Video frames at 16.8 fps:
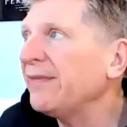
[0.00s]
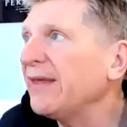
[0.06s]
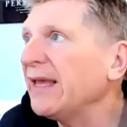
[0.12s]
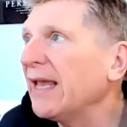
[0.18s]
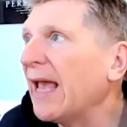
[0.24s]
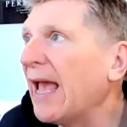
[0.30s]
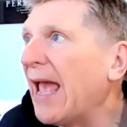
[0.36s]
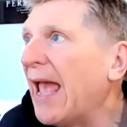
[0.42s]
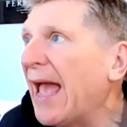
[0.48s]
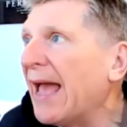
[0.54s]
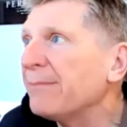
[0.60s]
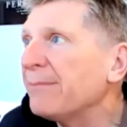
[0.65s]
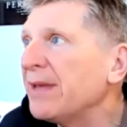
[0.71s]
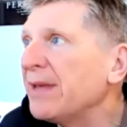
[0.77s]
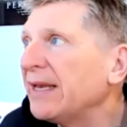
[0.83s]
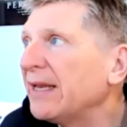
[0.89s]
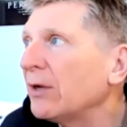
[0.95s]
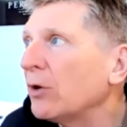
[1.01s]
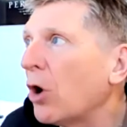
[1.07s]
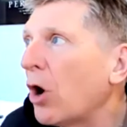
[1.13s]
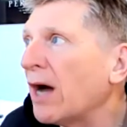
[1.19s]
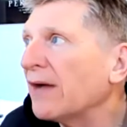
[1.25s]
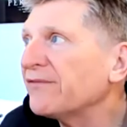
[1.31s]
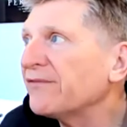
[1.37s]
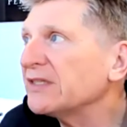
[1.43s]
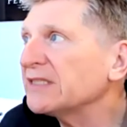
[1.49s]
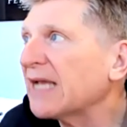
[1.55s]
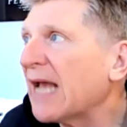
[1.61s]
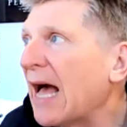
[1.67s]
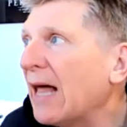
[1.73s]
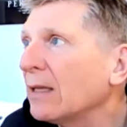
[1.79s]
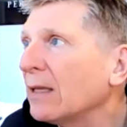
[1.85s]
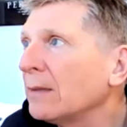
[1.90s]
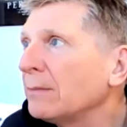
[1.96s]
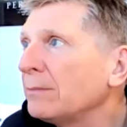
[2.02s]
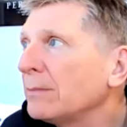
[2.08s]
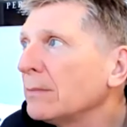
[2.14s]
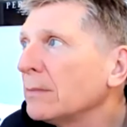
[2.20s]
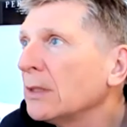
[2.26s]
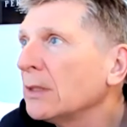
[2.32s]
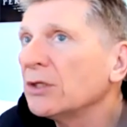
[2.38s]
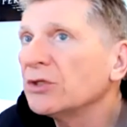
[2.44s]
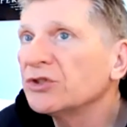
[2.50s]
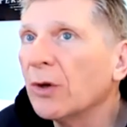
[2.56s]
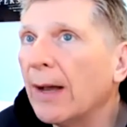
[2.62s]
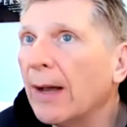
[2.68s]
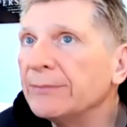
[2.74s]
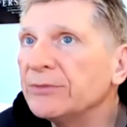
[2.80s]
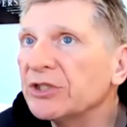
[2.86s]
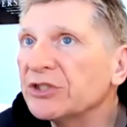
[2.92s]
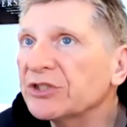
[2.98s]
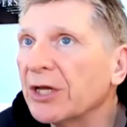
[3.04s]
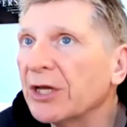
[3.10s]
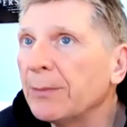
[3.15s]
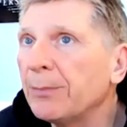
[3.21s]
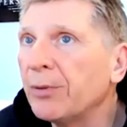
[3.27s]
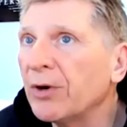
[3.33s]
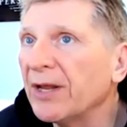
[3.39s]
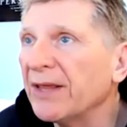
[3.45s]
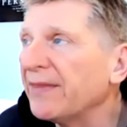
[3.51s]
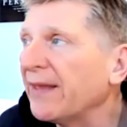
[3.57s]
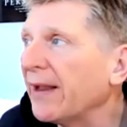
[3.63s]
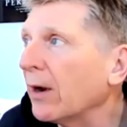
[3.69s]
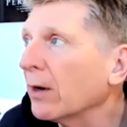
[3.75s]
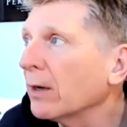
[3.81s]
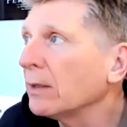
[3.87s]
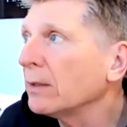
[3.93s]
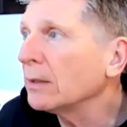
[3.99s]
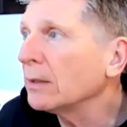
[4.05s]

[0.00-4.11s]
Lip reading: the admin and office column. So I'm just going to put it there.